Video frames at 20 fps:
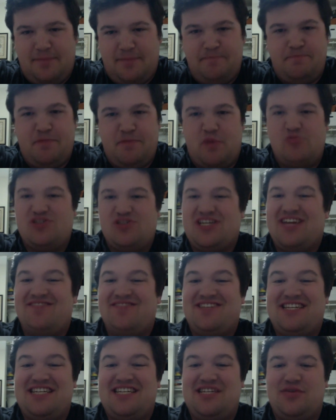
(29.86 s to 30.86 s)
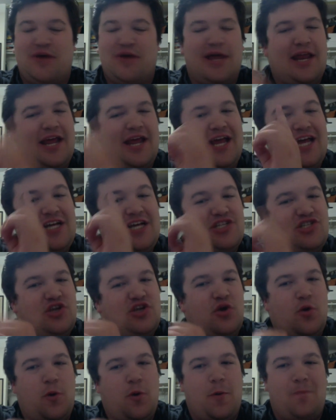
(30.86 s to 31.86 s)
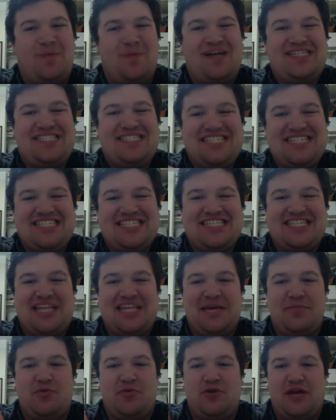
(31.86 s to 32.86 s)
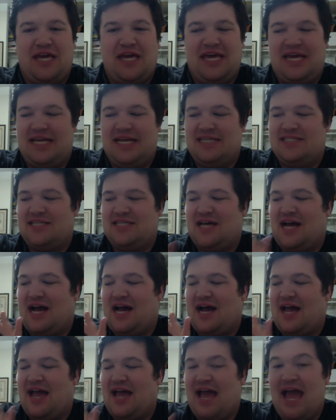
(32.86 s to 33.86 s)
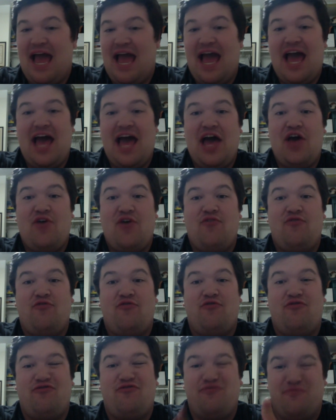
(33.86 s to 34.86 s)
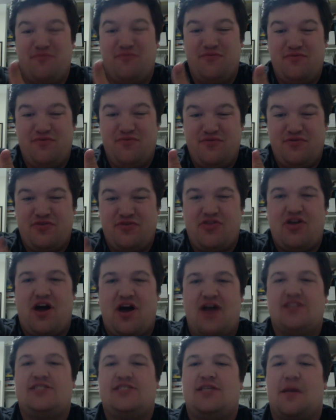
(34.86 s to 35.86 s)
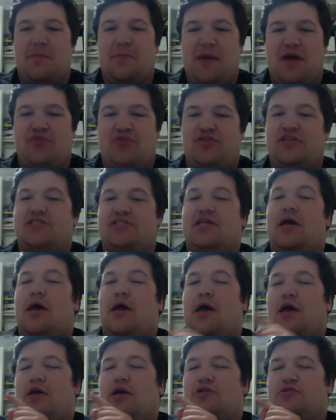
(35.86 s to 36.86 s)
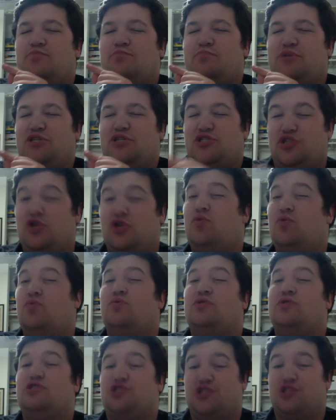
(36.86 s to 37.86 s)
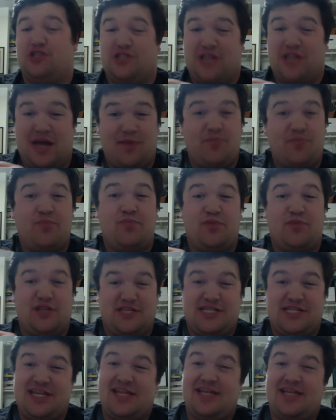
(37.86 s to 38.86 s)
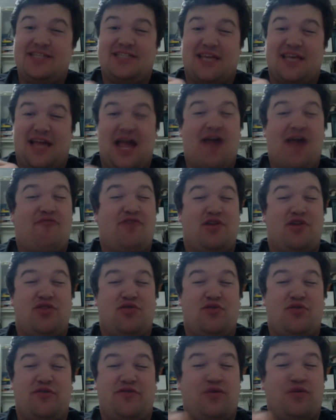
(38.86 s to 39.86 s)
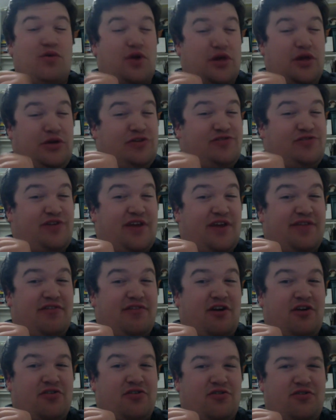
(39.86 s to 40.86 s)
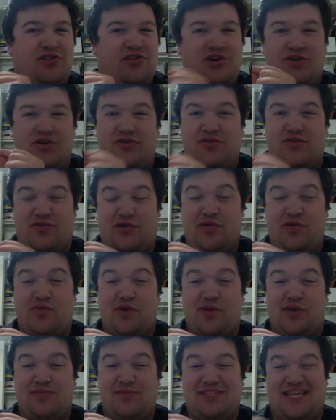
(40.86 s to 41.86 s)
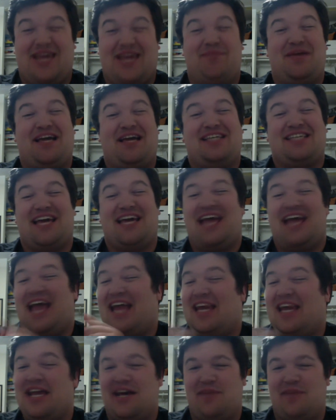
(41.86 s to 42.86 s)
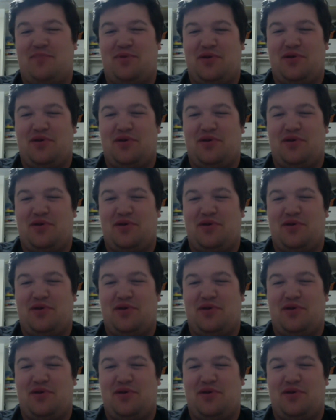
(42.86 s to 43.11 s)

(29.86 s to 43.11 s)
I'm just going to have to get into it. So, my disclaimer is I have thoughts about this, but don't just stop listening to this like halfway through if you were a huge fan of Gone Girl and you don't agree with what I'm saying, because I end up